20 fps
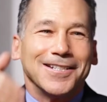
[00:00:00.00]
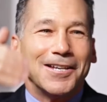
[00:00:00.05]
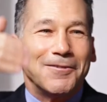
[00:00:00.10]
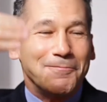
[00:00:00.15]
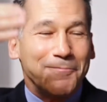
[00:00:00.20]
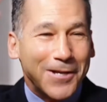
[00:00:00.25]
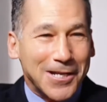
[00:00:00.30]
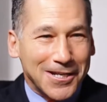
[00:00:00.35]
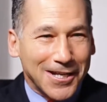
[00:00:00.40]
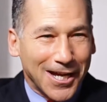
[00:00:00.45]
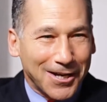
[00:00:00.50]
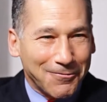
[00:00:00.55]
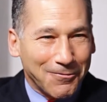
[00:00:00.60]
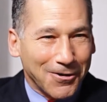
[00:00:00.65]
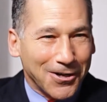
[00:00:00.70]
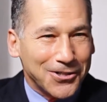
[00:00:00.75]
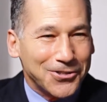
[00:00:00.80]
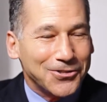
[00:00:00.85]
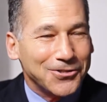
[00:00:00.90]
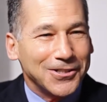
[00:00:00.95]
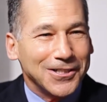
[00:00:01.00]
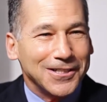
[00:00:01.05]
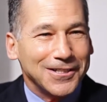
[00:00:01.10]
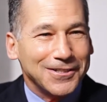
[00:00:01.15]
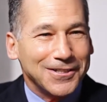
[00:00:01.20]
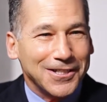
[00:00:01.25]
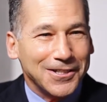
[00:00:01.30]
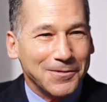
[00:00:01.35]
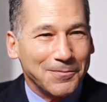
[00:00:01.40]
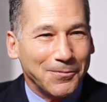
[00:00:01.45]
At midnight, we're ushered in to
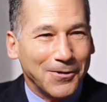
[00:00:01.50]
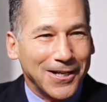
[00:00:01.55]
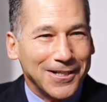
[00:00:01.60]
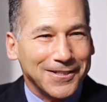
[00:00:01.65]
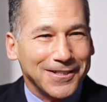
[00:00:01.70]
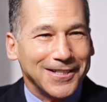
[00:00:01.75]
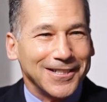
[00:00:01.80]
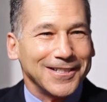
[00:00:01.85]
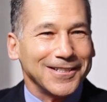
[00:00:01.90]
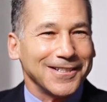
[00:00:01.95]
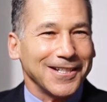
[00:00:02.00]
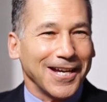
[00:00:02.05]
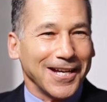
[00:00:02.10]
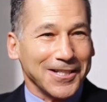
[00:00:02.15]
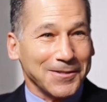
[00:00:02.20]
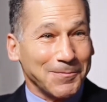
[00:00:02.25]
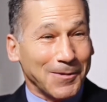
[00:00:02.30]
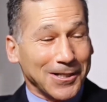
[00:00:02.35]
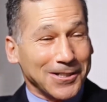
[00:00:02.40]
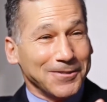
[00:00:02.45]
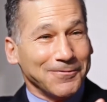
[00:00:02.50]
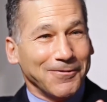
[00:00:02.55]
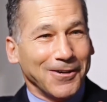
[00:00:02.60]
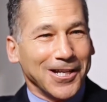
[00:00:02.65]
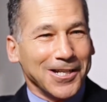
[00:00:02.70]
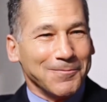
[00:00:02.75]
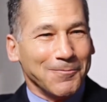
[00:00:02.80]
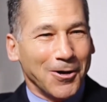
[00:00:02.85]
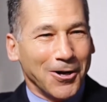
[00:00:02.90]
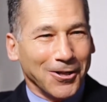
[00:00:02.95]
see the president. I expect to
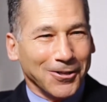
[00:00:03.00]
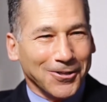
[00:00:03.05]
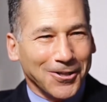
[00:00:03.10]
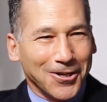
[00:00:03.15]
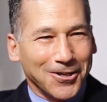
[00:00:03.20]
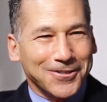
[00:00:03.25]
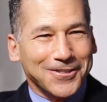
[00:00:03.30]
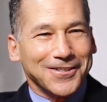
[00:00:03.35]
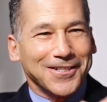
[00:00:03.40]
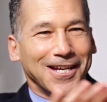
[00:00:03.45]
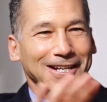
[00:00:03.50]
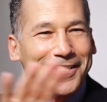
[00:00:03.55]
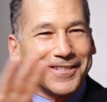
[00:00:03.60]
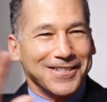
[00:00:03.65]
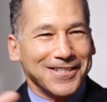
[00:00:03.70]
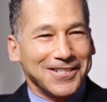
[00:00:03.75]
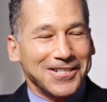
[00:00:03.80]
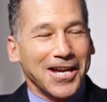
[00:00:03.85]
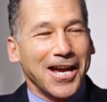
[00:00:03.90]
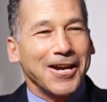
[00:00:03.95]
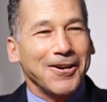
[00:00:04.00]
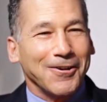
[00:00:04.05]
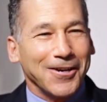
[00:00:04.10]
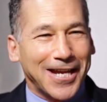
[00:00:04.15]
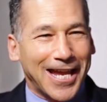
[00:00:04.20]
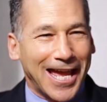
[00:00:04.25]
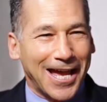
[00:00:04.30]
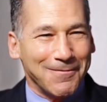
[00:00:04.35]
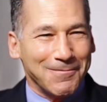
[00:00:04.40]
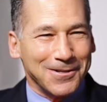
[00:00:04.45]
find him all alone. He's got his entire
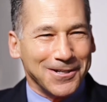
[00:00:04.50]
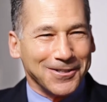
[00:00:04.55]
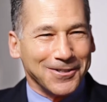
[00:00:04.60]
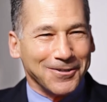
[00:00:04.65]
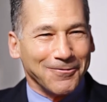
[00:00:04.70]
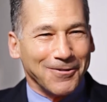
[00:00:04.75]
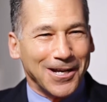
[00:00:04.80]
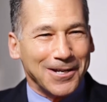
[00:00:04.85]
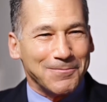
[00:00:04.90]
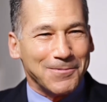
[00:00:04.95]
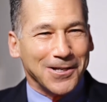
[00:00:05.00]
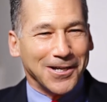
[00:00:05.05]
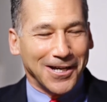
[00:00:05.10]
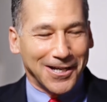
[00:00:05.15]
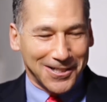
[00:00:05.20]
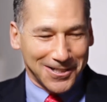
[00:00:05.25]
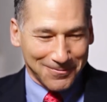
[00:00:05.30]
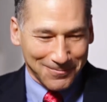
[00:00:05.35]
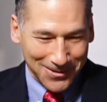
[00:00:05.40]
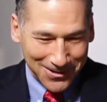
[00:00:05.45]
cabinet arrayed behind him.